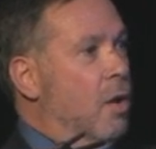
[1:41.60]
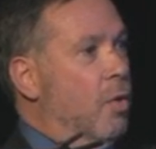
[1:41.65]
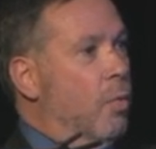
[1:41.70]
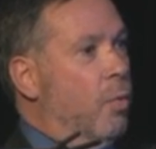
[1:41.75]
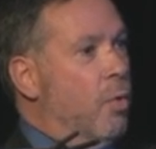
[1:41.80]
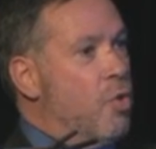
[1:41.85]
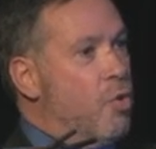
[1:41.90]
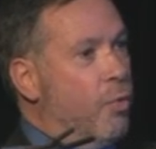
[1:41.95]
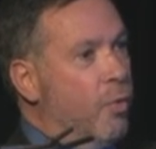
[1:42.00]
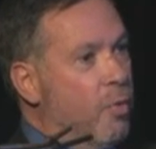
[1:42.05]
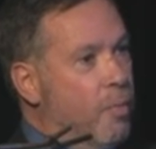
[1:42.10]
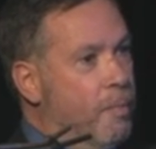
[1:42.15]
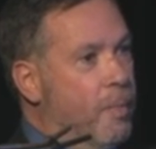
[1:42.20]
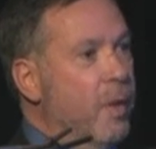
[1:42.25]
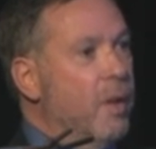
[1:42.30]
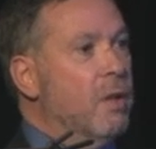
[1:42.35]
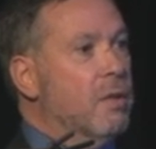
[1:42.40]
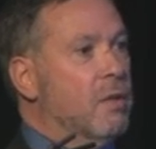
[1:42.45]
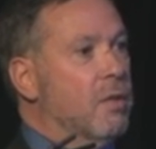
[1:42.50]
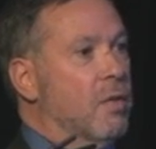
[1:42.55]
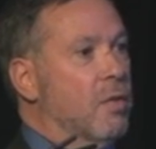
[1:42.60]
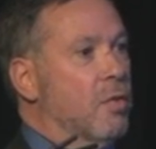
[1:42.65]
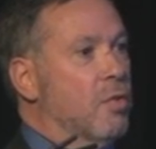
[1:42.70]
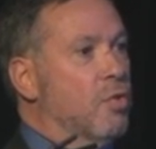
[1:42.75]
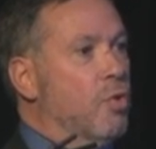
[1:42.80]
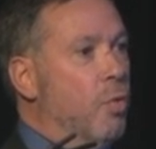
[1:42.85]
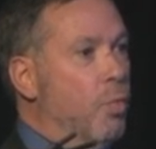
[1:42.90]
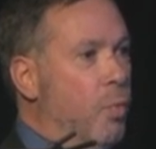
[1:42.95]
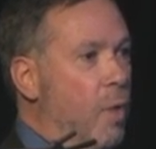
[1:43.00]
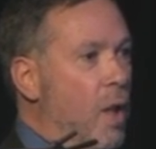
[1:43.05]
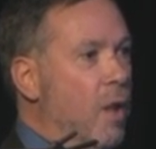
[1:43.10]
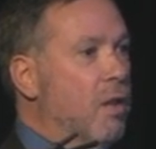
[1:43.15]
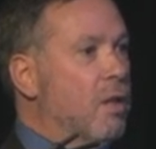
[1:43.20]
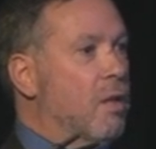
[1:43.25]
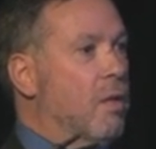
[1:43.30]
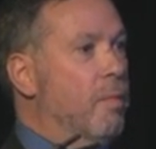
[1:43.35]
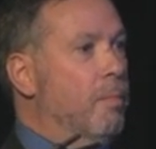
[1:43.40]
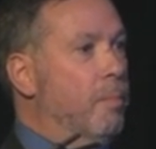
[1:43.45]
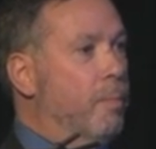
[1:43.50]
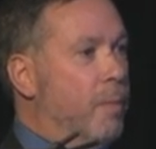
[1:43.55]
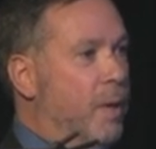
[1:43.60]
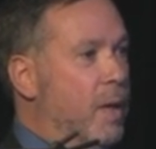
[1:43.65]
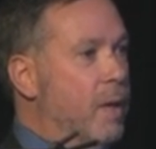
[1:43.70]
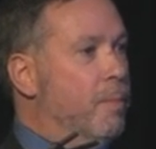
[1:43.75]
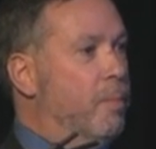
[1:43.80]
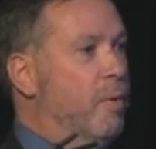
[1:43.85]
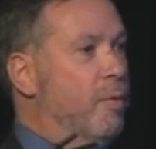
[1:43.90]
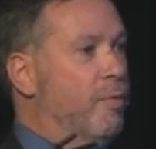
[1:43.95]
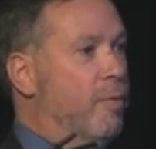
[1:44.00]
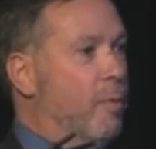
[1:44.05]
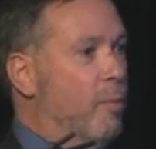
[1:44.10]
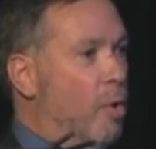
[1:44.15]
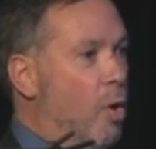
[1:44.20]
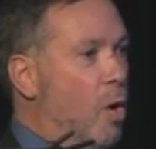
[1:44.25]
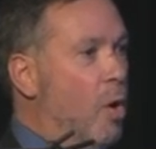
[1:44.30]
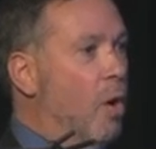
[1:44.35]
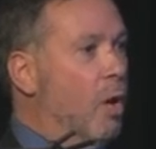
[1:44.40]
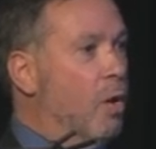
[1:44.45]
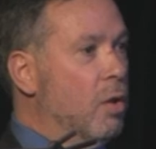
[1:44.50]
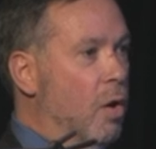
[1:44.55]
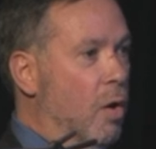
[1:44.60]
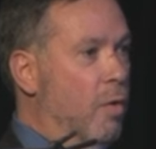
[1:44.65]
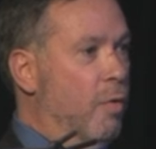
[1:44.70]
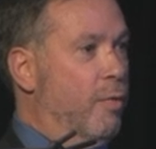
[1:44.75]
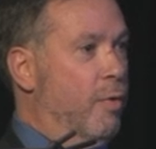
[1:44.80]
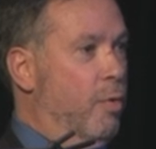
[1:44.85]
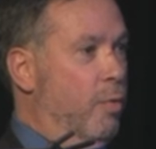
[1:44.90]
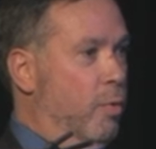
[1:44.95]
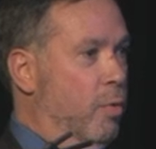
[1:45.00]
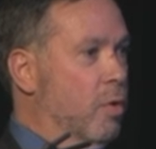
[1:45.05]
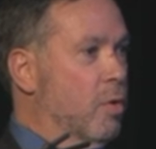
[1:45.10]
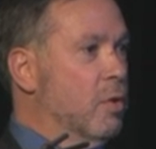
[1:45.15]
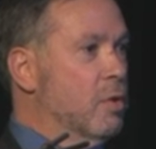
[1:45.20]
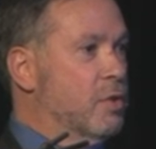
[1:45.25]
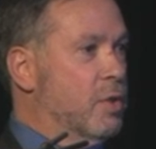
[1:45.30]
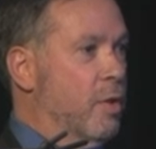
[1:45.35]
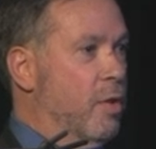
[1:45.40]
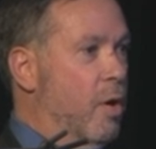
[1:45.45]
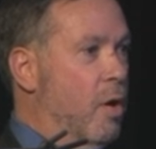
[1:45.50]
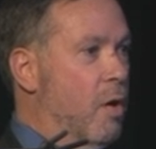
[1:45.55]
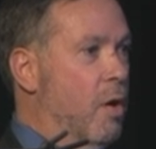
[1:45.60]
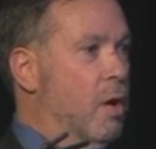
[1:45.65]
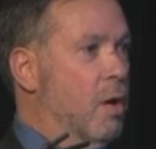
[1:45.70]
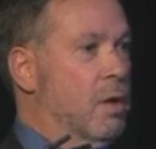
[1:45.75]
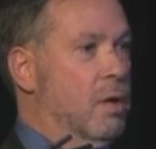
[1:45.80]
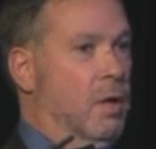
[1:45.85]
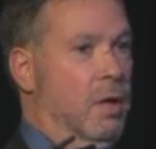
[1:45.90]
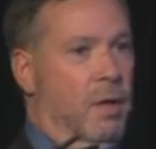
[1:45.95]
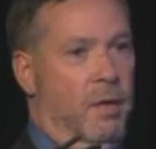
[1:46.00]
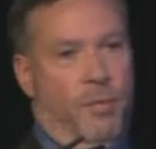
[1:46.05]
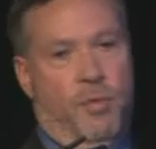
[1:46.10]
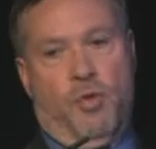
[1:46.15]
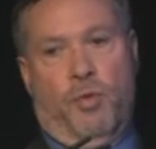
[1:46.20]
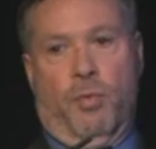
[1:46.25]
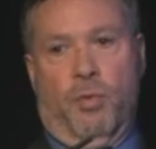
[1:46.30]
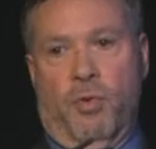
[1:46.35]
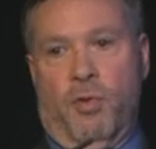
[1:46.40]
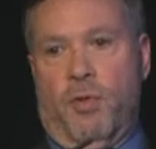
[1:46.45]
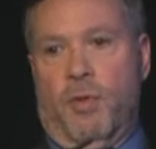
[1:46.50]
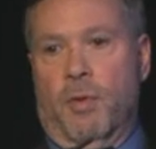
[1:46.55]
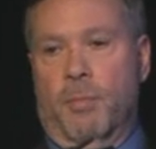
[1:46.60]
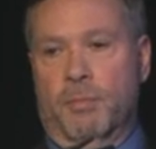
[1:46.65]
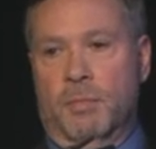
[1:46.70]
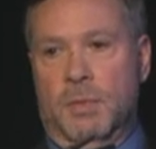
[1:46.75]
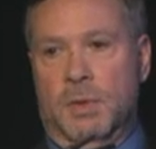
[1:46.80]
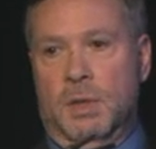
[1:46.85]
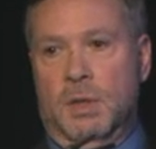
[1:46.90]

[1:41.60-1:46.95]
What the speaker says: which was built to welcome people from all over the world to the heart of Jerusalem.